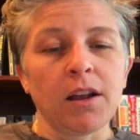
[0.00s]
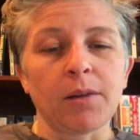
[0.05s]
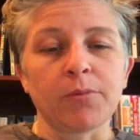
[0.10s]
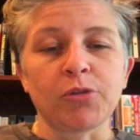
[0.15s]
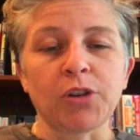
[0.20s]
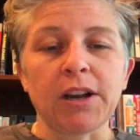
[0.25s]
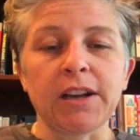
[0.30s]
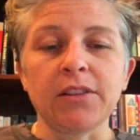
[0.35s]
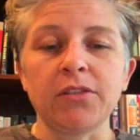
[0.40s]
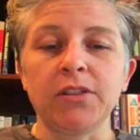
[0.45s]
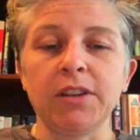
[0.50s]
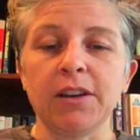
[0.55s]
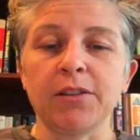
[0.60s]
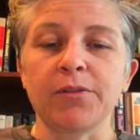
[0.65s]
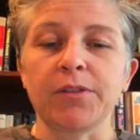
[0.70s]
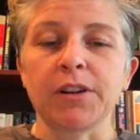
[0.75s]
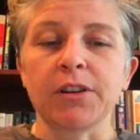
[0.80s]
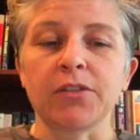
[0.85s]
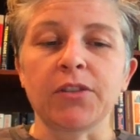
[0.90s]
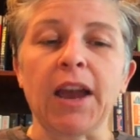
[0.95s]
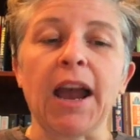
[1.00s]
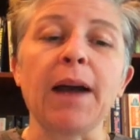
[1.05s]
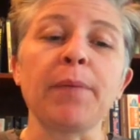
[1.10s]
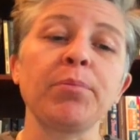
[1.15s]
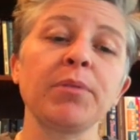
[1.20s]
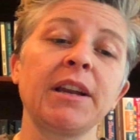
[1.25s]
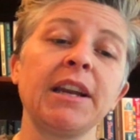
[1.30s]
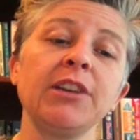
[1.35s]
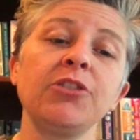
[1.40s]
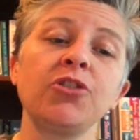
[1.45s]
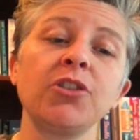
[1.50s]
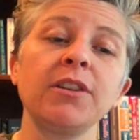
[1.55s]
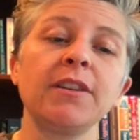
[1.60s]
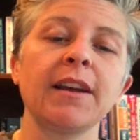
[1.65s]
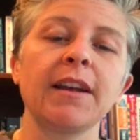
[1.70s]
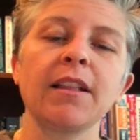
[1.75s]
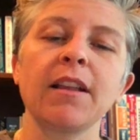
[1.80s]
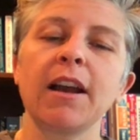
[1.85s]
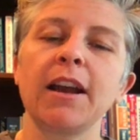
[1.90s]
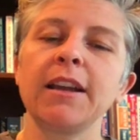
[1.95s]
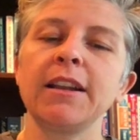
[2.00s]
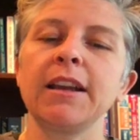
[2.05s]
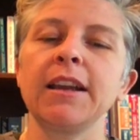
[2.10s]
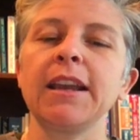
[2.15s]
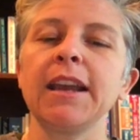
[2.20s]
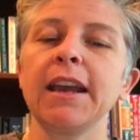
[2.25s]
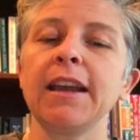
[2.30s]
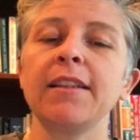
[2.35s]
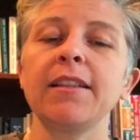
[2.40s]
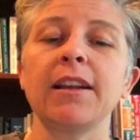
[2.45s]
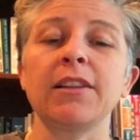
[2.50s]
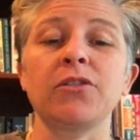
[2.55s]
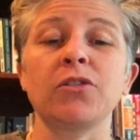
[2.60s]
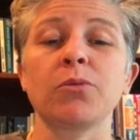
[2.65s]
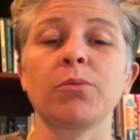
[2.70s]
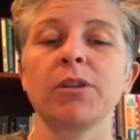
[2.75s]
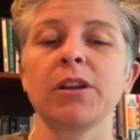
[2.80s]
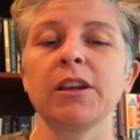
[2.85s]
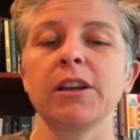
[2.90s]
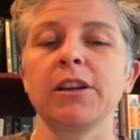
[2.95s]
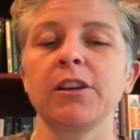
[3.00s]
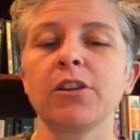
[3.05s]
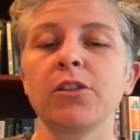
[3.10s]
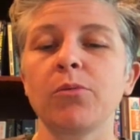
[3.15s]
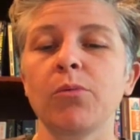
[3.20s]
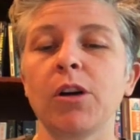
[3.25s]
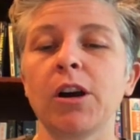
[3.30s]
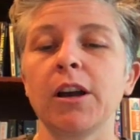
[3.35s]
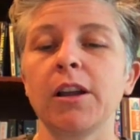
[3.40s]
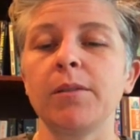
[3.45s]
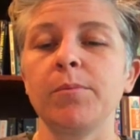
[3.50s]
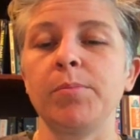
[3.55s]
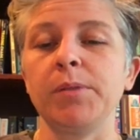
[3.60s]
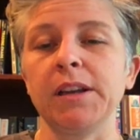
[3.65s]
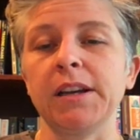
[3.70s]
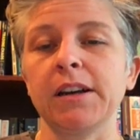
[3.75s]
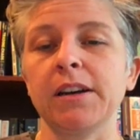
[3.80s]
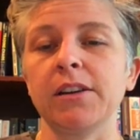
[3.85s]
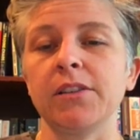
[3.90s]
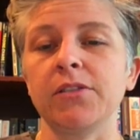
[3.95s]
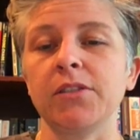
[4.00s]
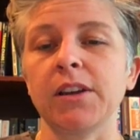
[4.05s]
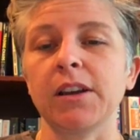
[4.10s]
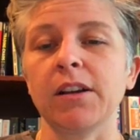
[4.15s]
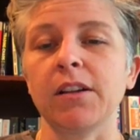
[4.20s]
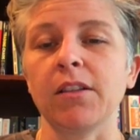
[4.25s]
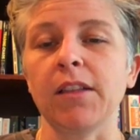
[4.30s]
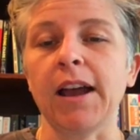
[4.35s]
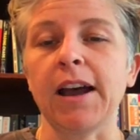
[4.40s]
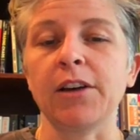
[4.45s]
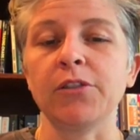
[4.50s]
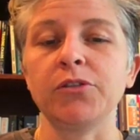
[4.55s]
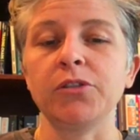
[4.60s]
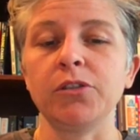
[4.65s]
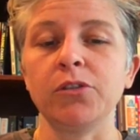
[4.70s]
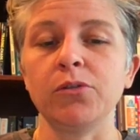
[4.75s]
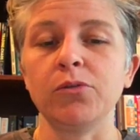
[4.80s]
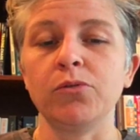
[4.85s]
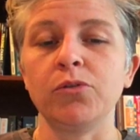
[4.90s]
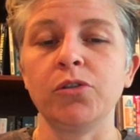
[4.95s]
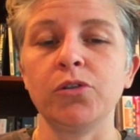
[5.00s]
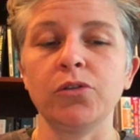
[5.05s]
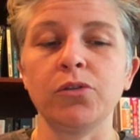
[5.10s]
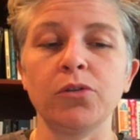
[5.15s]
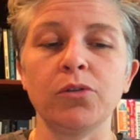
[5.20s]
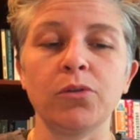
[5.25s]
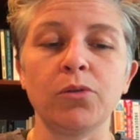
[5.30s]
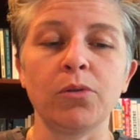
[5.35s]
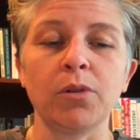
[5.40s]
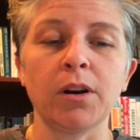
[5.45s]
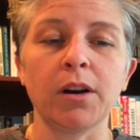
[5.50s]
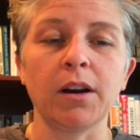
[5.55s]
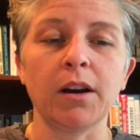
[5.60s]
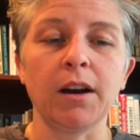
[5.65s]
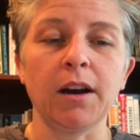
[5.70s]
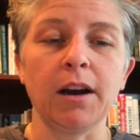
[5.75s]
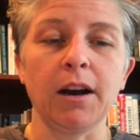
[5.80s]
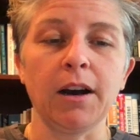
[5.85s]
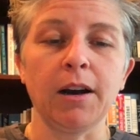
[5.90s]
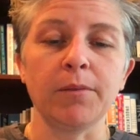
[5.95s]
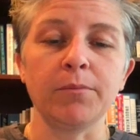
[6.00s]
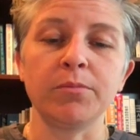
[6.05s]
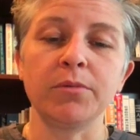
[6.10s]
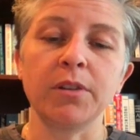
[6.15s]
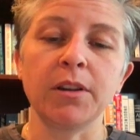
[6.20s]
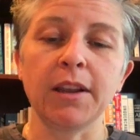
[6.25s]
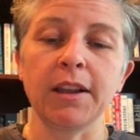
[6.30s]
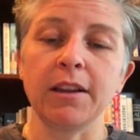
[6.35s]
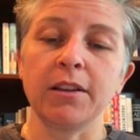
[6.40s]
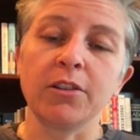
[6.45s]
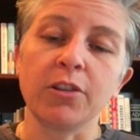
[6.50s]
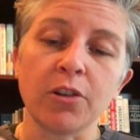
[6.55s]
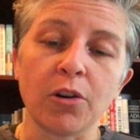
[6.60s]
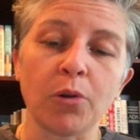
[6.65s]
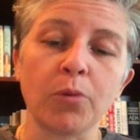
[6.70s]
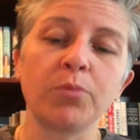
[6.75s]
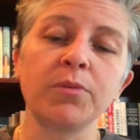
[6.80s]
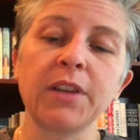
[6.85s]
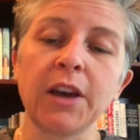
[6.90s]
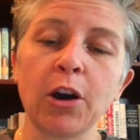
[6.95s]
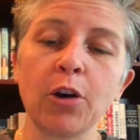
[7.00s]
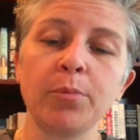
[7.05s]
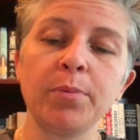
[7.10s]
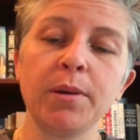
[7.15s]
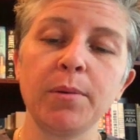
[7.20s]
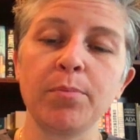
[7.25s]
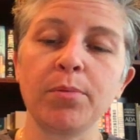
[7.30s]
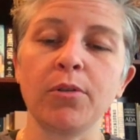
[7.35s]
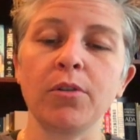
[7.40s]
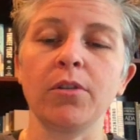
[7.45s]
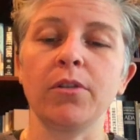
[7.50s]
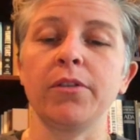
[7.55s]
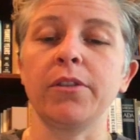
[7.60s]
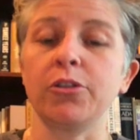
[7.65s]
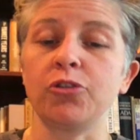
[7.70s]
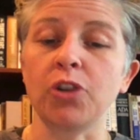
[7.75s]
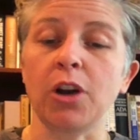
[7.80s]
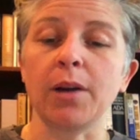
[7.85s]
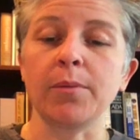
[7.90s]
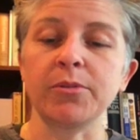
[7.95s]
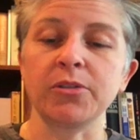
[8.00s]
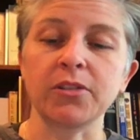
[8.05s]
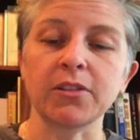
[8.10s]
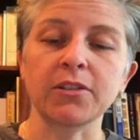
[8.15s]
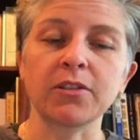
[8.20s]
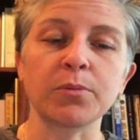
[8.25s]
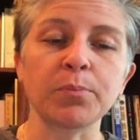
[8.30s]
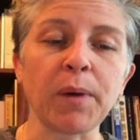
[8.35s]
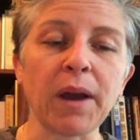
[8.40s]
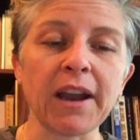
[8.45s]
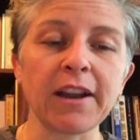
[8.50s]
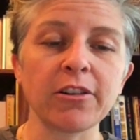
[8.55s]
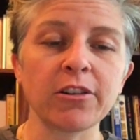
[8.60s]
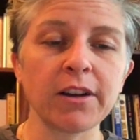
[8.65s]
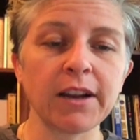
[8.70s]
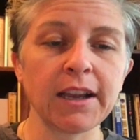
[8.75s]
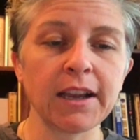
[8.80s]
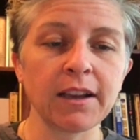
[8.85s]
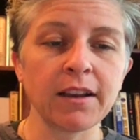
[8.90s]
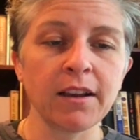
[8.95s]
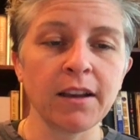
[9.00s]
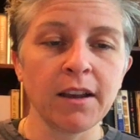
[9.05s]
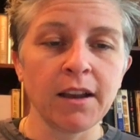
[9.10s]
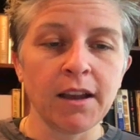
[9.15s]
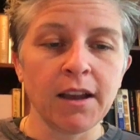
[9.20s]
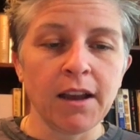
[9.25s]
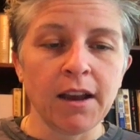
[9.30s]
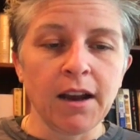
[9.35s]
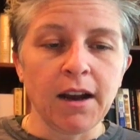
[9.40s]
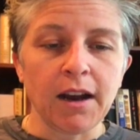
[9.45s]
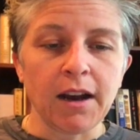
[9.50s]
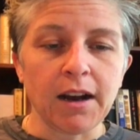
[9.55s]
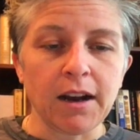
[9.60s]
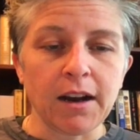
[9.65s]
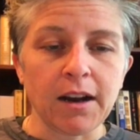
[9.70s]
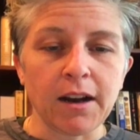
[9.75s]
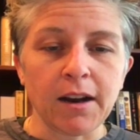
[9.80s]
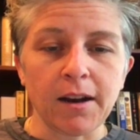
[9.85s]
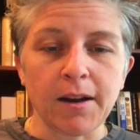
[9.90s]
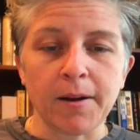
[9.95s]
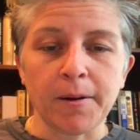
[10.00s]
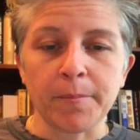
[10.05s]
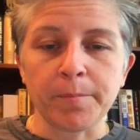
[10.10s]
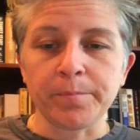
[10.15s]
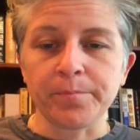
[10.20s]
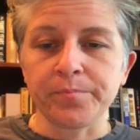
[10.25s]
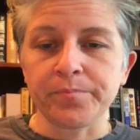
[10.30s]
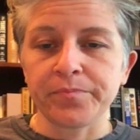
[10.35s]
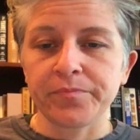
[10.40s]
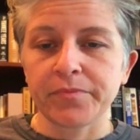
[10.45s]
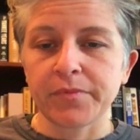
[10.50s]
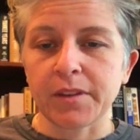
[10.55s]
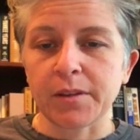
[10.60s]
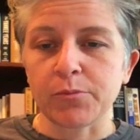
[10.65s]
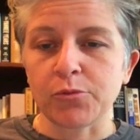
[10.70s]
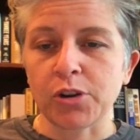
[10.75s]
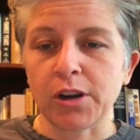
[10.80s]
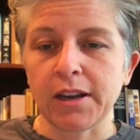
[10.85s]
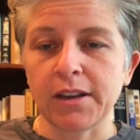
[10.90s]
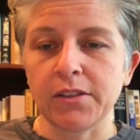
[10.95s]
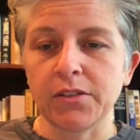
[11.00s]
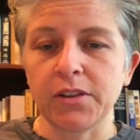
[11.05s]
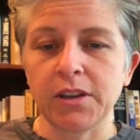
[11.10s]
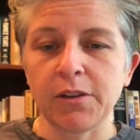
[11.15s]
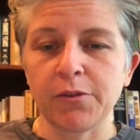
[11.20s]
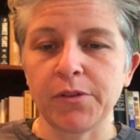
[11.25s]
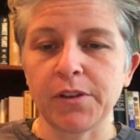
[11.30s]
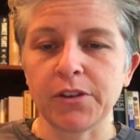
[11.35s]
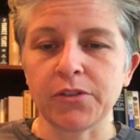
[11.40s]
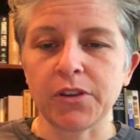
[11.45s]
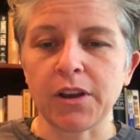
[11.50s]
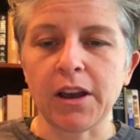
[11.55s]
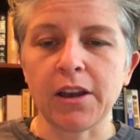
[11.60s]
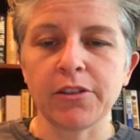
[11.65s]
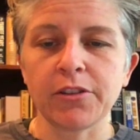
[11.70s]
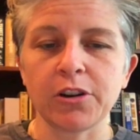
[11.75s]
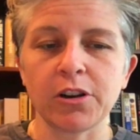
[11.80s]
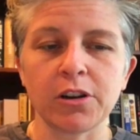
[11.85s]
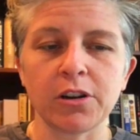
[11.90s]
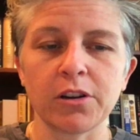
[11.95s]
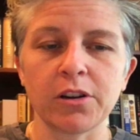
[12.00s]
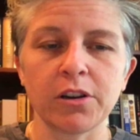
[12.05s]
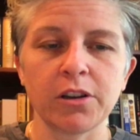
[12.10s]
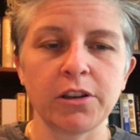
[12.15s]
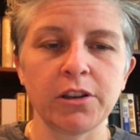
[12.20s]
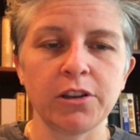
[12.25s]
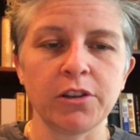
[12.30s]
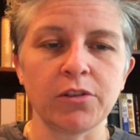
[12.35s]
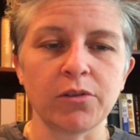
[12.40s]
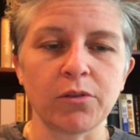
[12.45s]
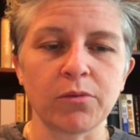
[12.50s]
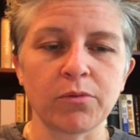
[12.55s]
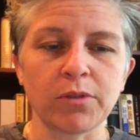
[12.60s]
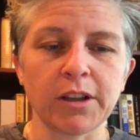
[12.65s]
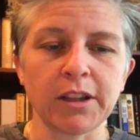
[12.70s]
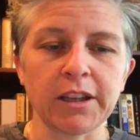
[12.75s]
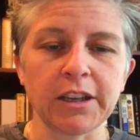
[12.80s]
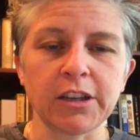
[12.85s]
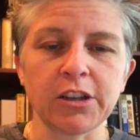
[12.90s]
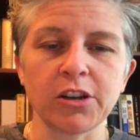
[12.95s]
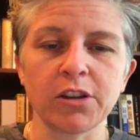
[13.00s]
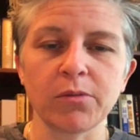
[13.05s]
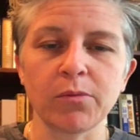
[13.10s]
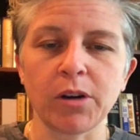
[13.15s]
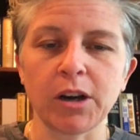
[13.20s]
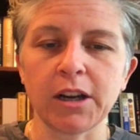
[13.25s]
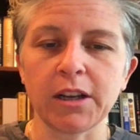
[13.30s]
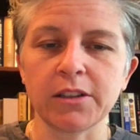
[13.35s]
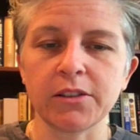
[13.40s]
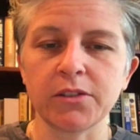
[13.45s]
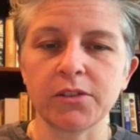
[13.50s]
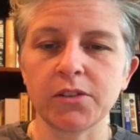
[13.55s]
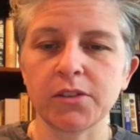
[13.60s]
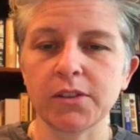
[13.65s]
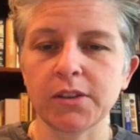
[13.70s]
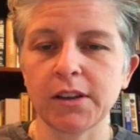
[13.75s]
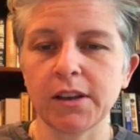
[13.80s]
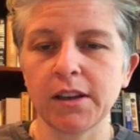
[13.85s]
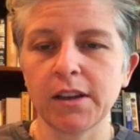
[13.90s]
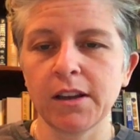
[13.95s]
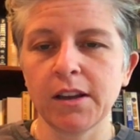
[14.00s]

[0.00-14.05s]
I'm trying to see if there's application deadline. Again, that's a really good one because it allows you to tell people the job is expiring. I'm trying to see if there's other, really good ones.